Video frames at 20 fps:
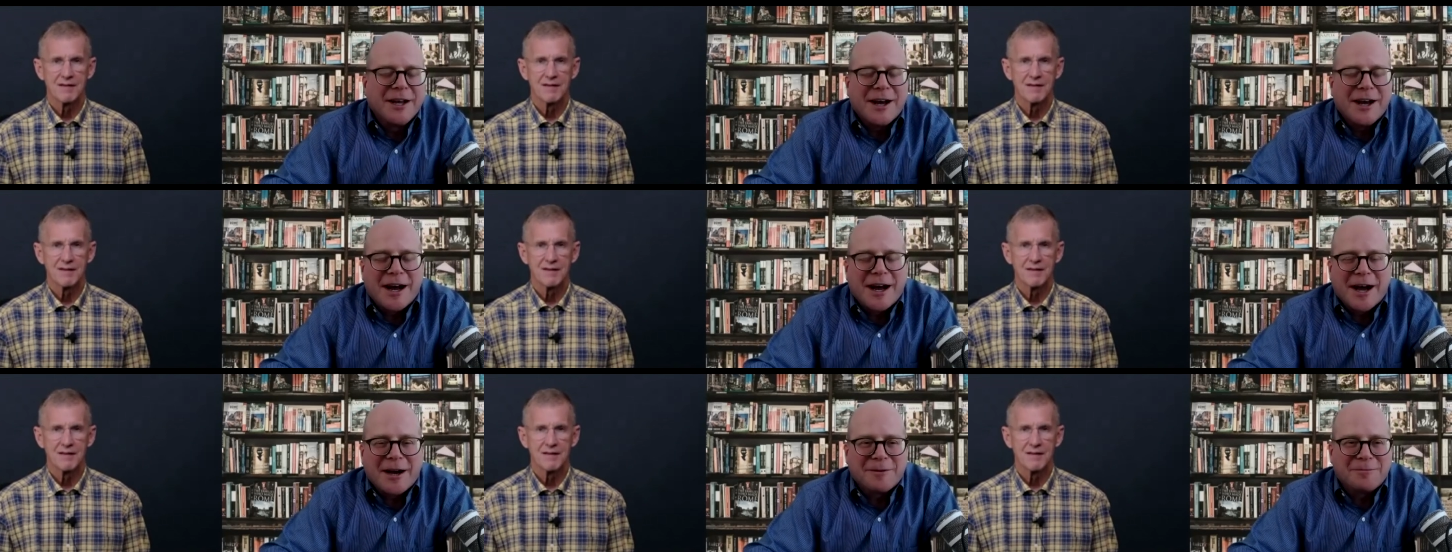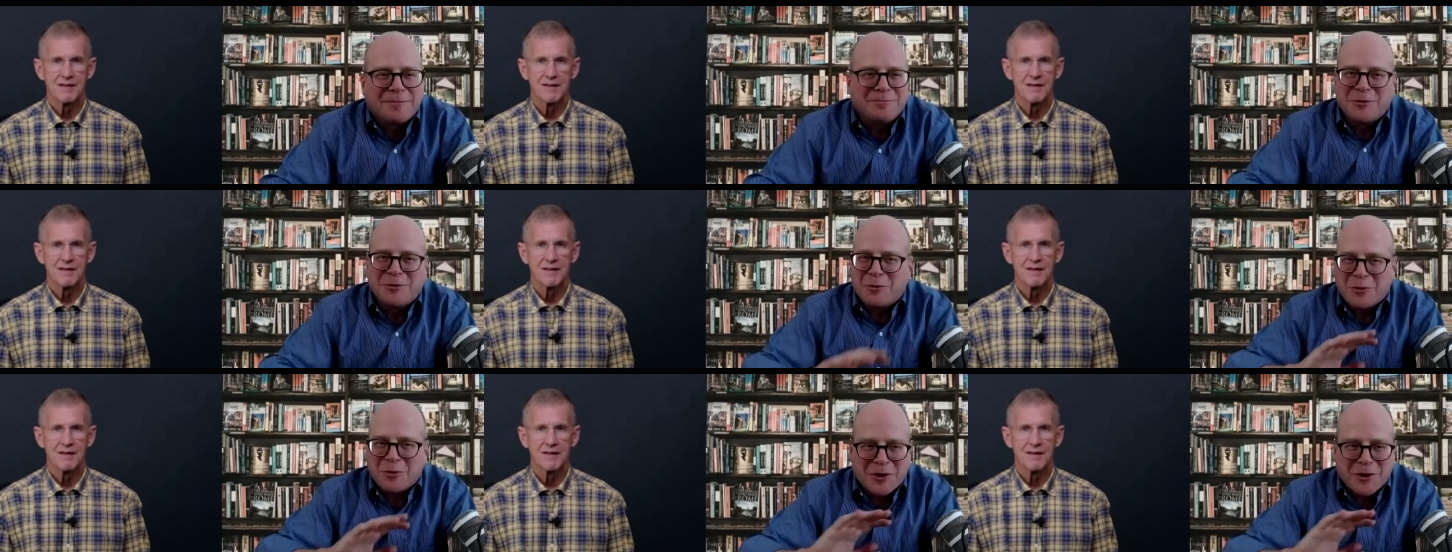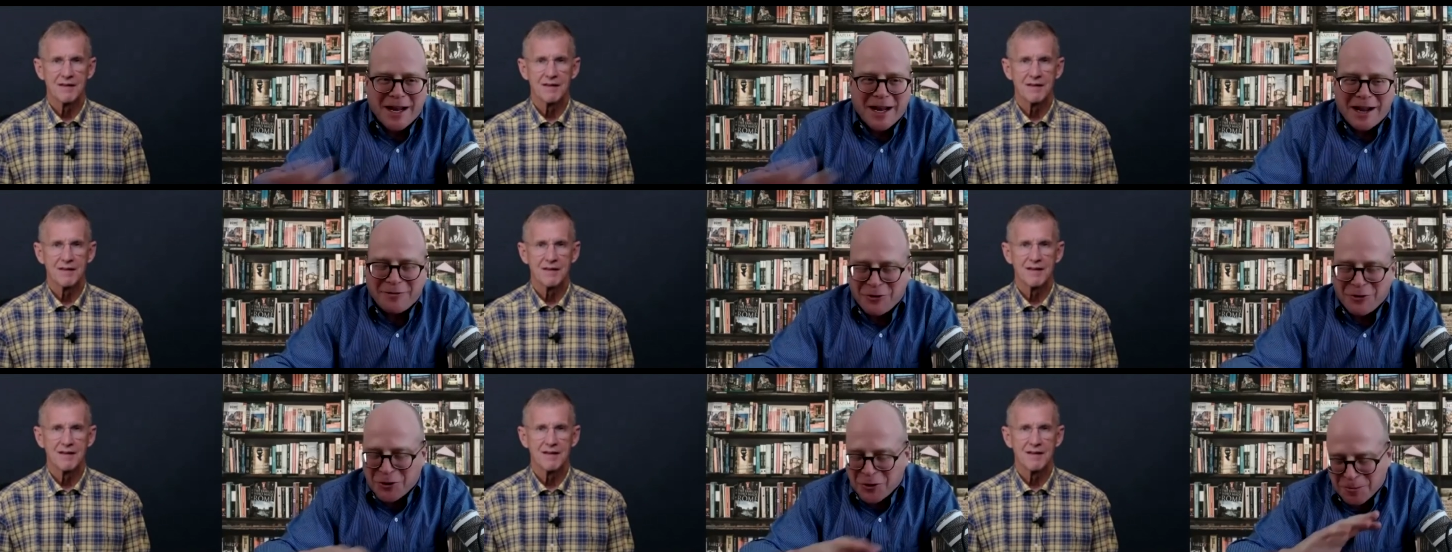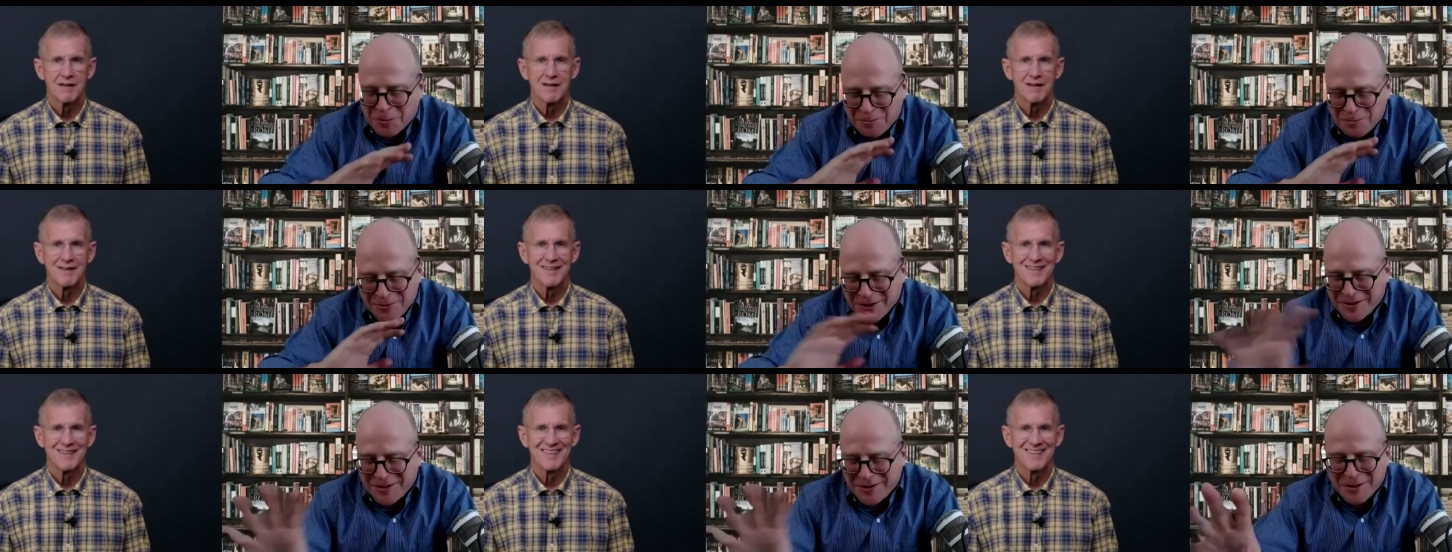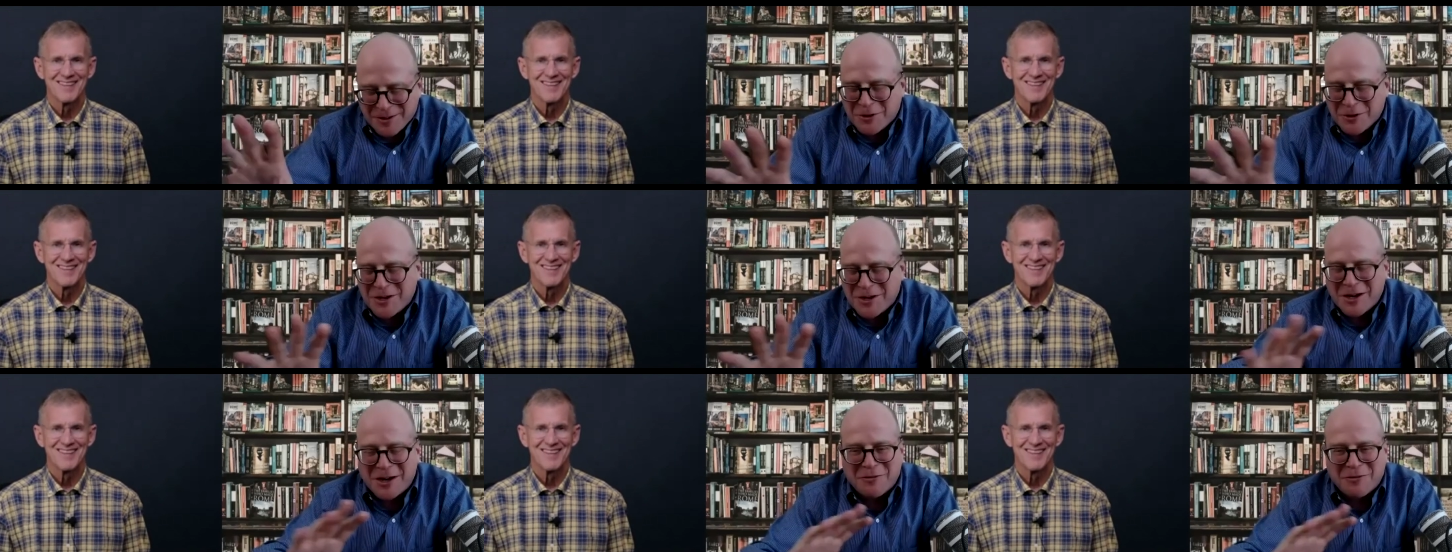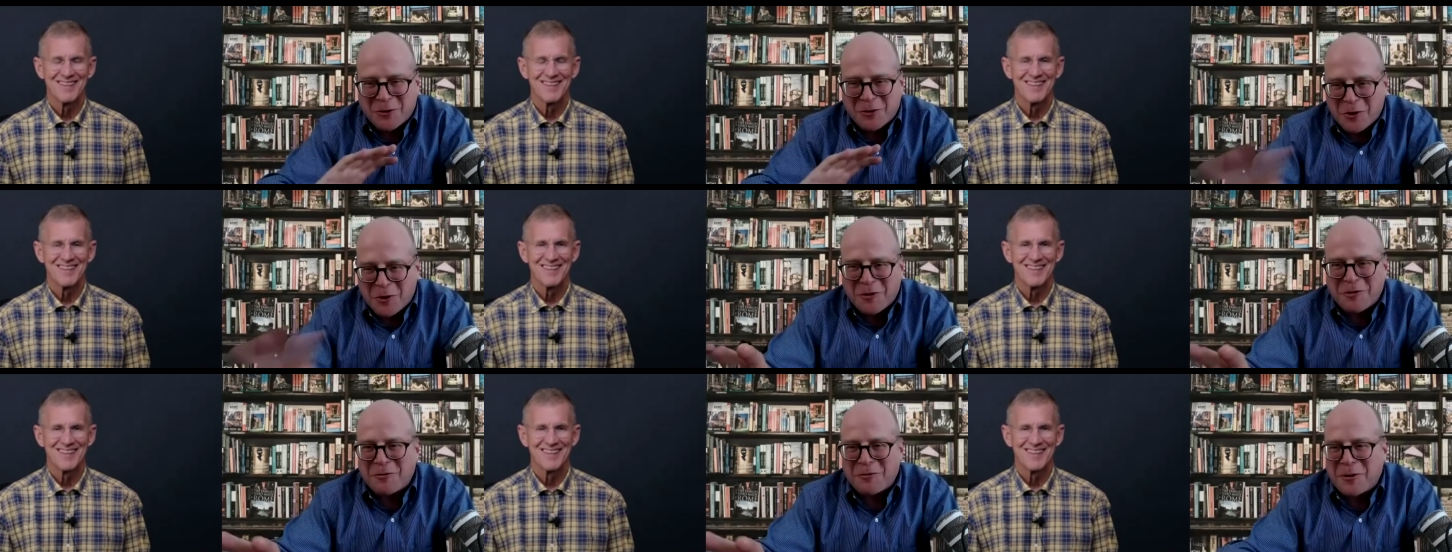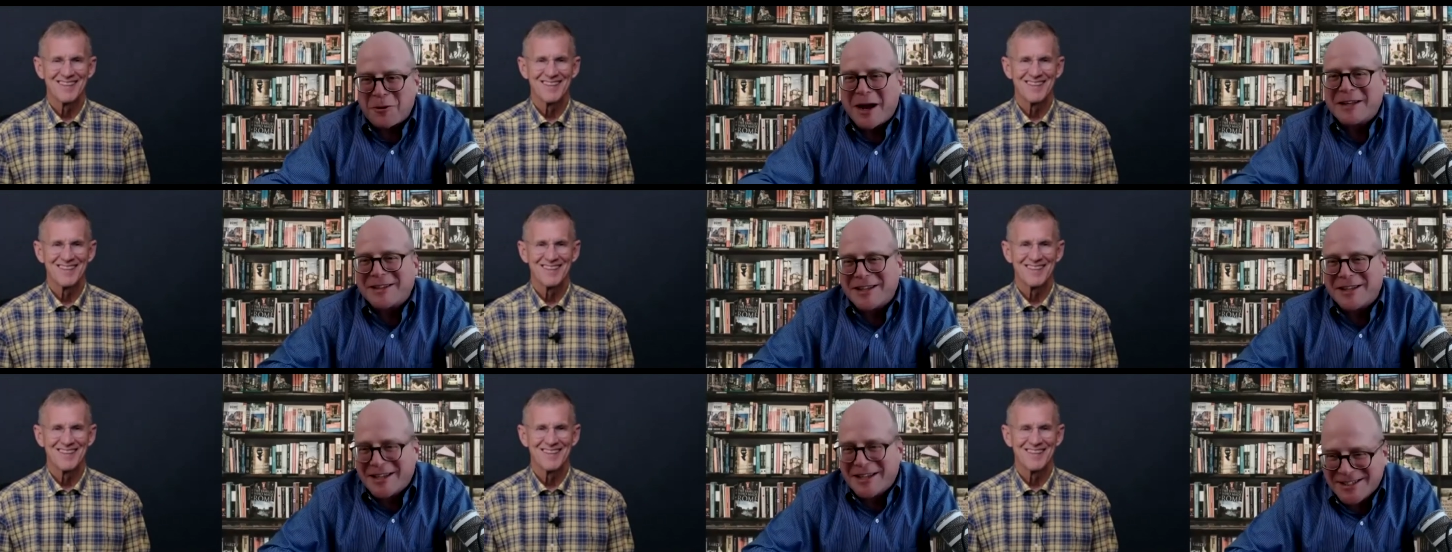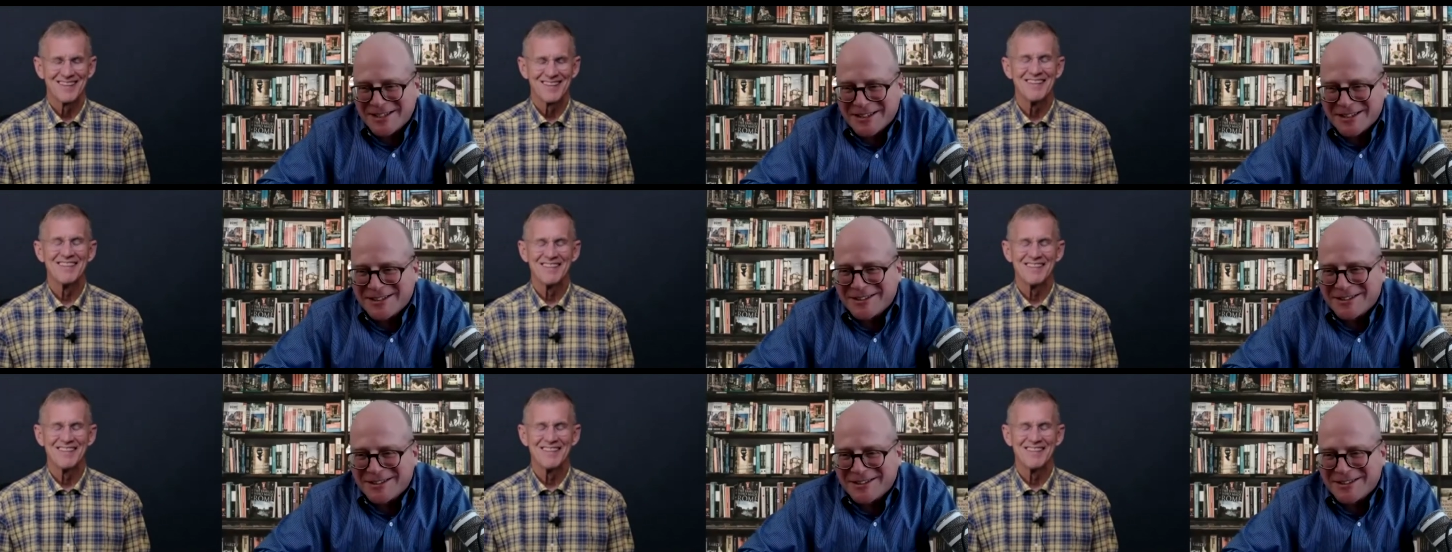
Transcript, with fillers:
Speaker 1: Uh, we're gonna have your the, the, book cover all throughout this, and